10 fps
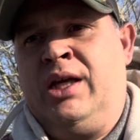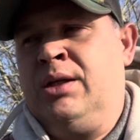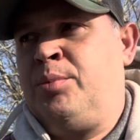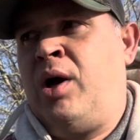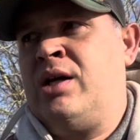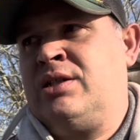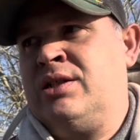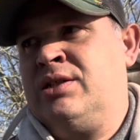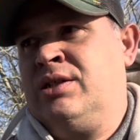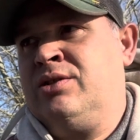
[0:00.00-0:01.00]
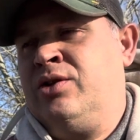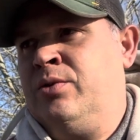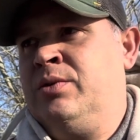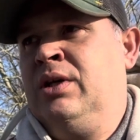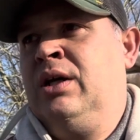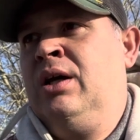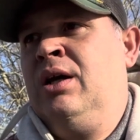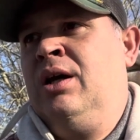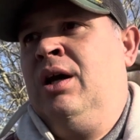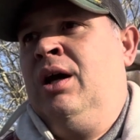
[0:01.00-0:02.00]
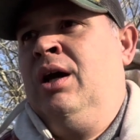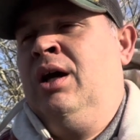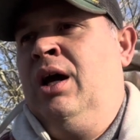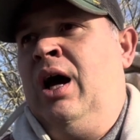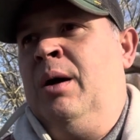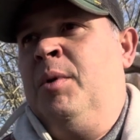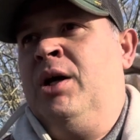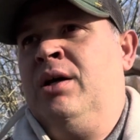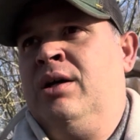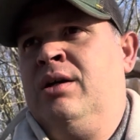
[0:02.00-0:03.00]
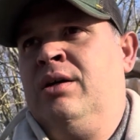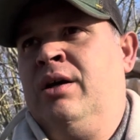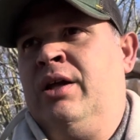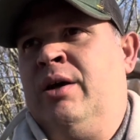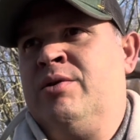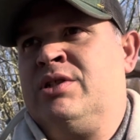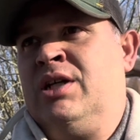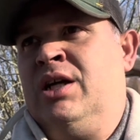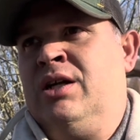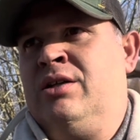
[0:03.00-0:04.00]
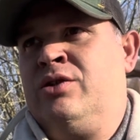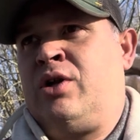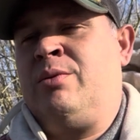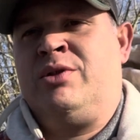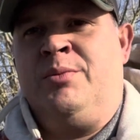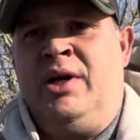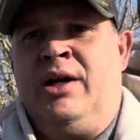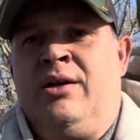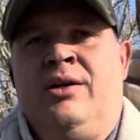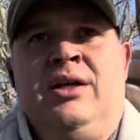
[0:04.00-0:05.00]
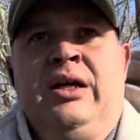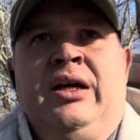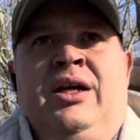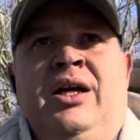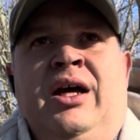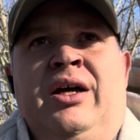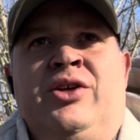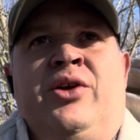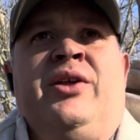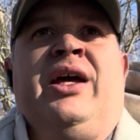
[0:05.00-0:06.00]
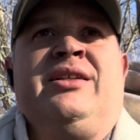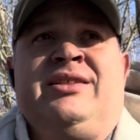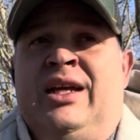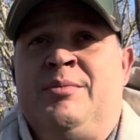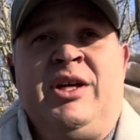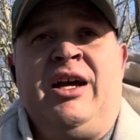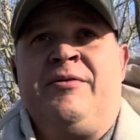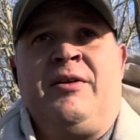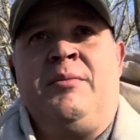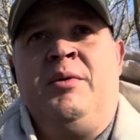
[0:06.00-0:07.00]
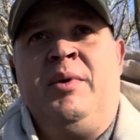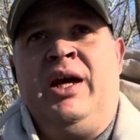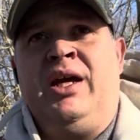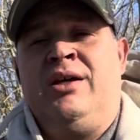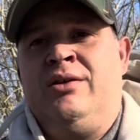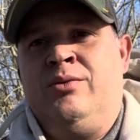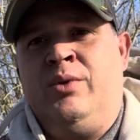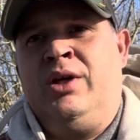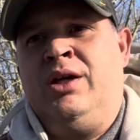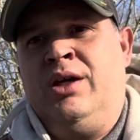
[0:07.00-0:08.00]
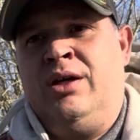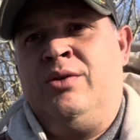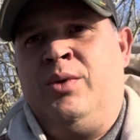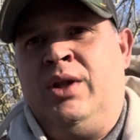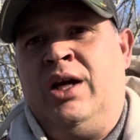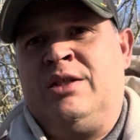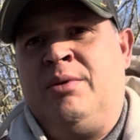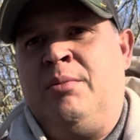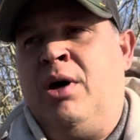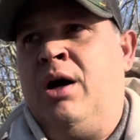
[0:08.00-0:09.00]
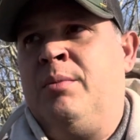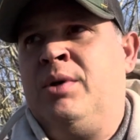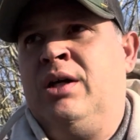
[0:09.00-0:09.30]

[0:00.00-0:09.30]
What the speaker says: into processing. So that was troublesome there. During that same time frame in May, we lost my mom